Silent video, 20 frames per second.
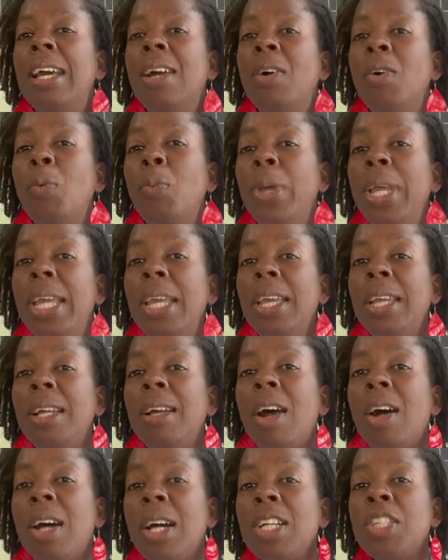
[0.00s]
We
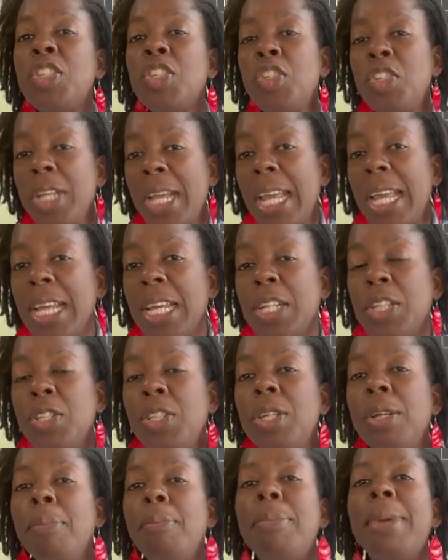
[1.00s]
cause
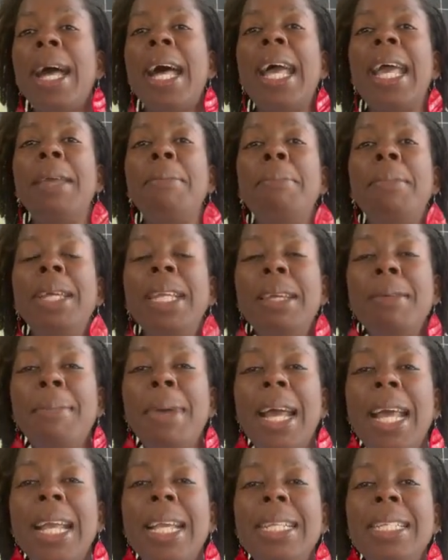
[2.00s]
change by
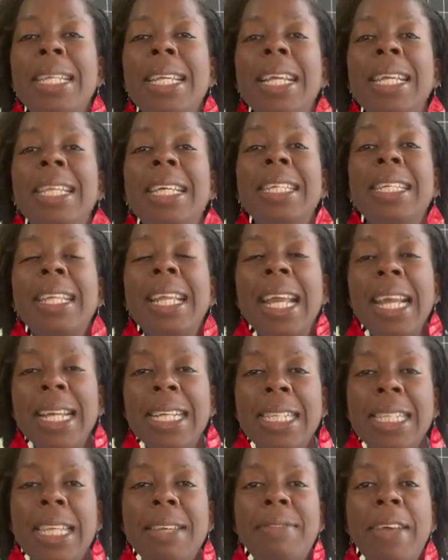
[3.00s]
minimizing the
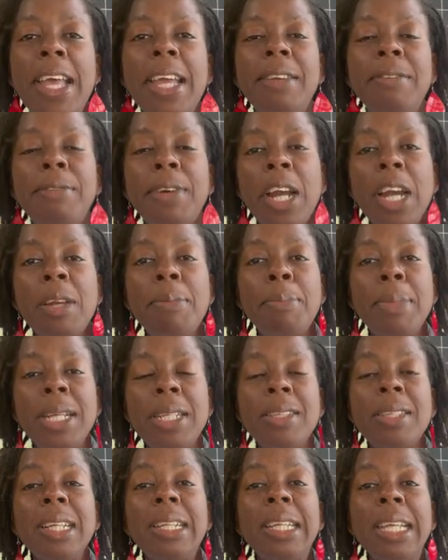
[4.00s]
negative
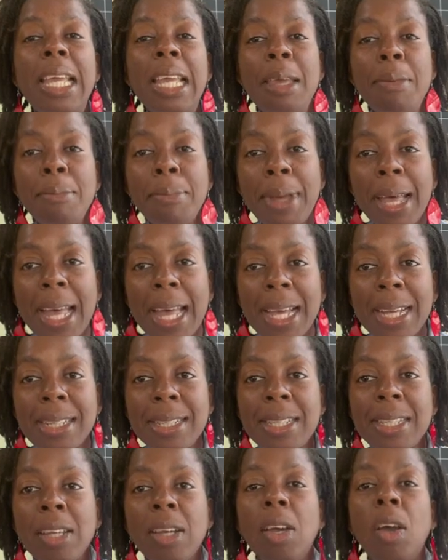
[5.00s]
environmental
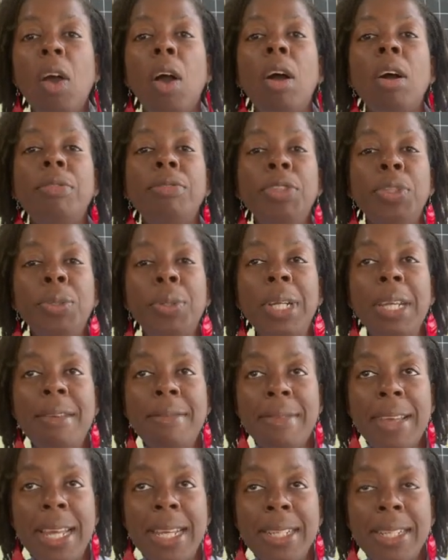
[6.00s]
impact of your
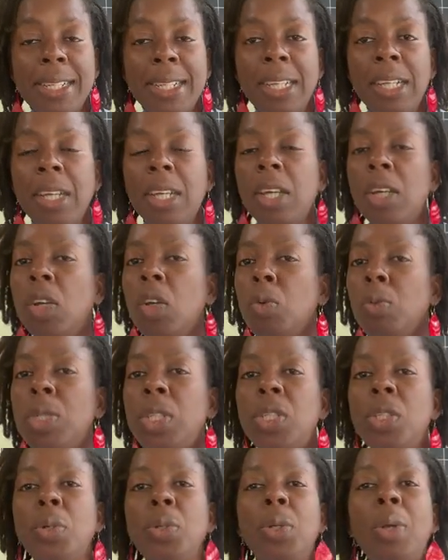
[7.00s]
event. We
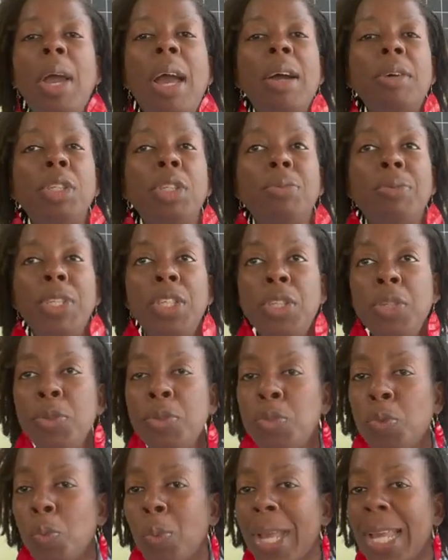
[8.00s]
show you how to
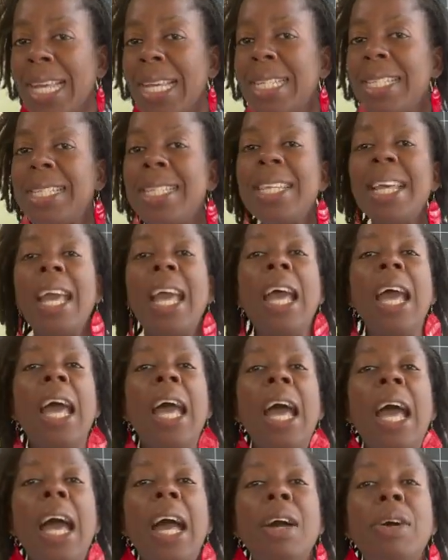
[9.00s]
reduce waste,
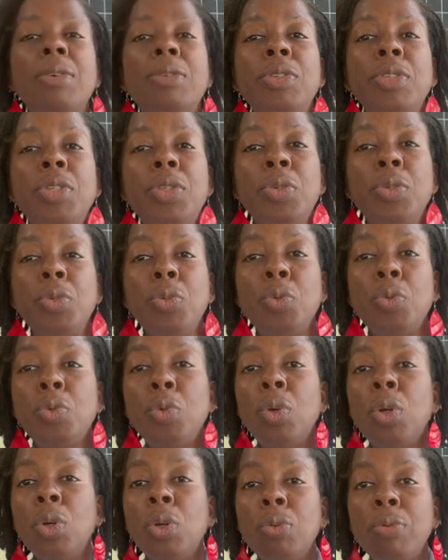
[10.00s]
how
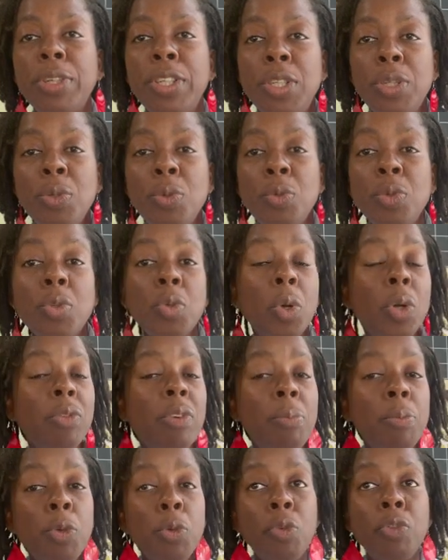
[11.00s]
to reduce or
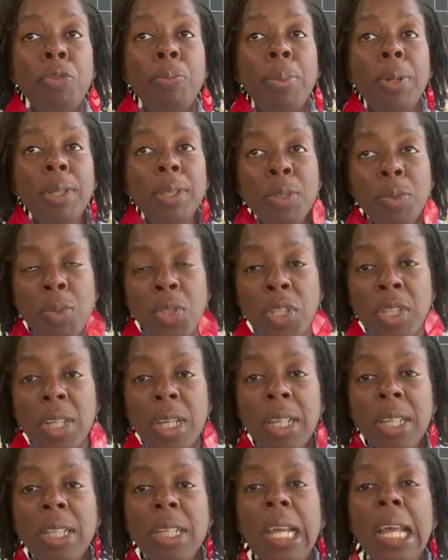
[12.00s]
remove
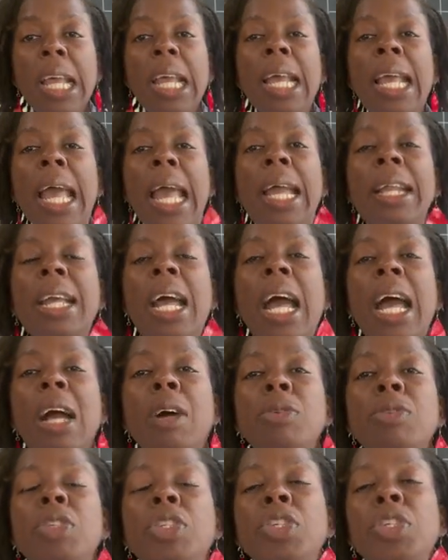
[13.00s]
pollution, and
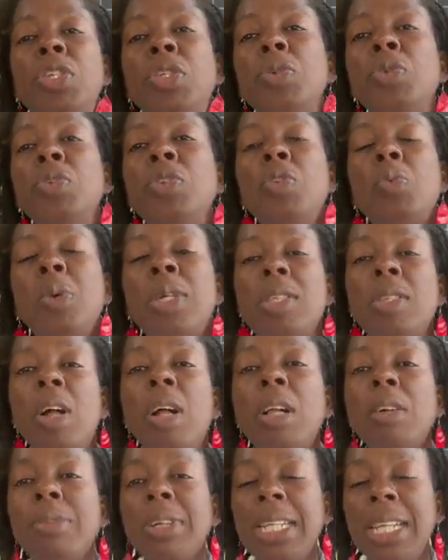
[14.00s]
how to use what's
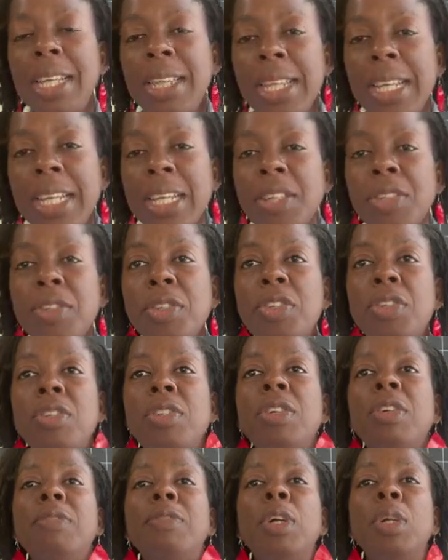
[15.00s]
already there to
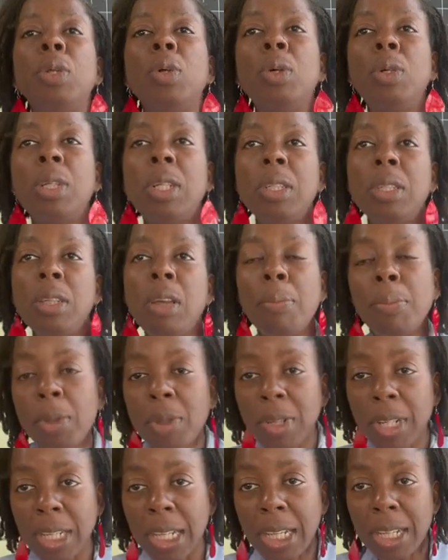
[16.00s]
serve the local
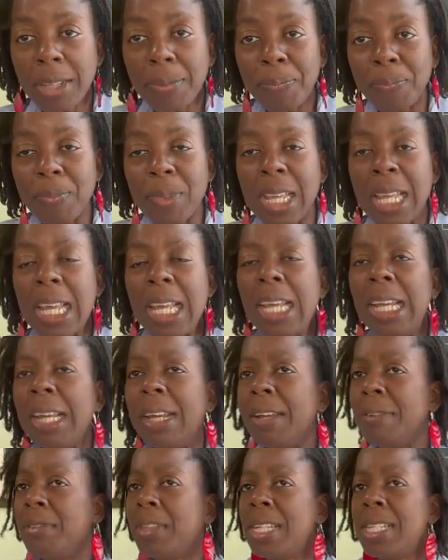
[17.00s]
community.
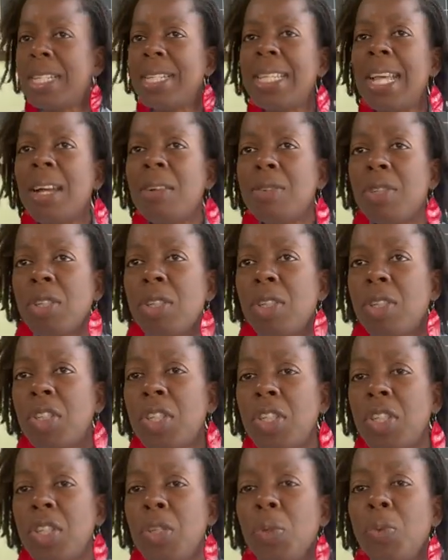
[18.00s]
If this sounds good
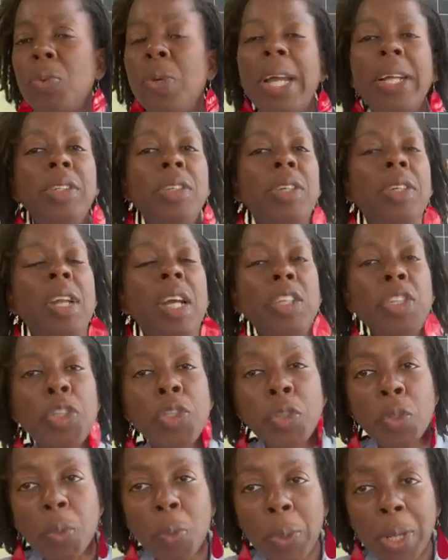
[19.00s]
to you and you're not
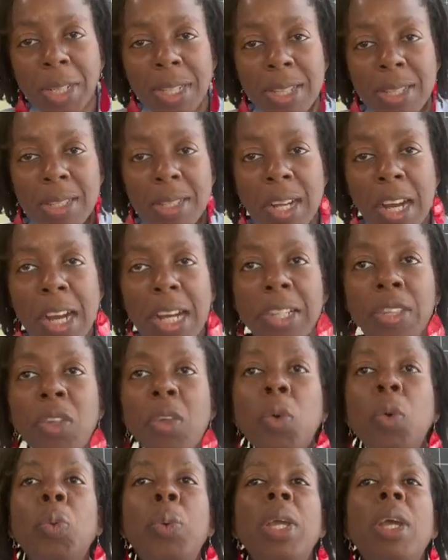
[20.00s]
sure where to start,
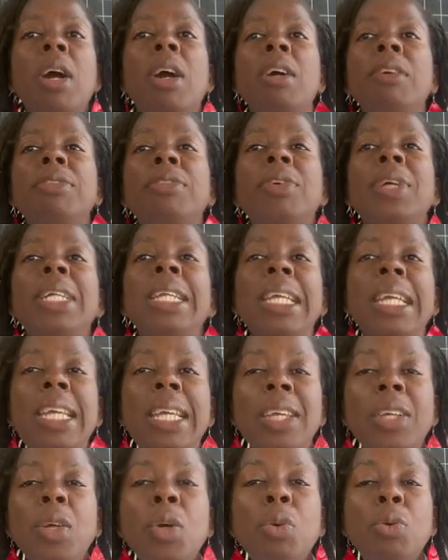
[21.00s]
we offer an
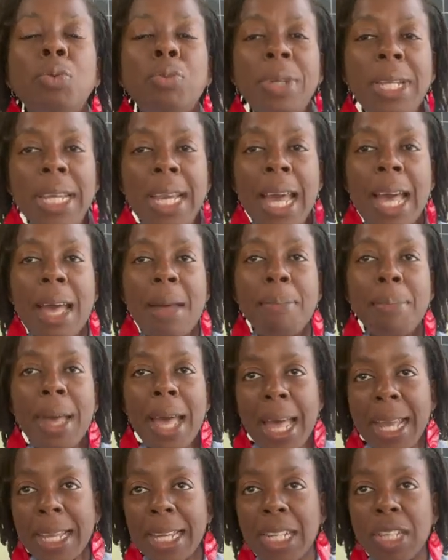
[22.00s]
eco rehab
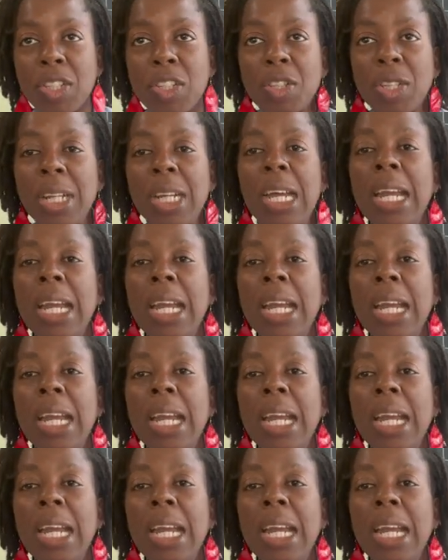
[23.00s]
package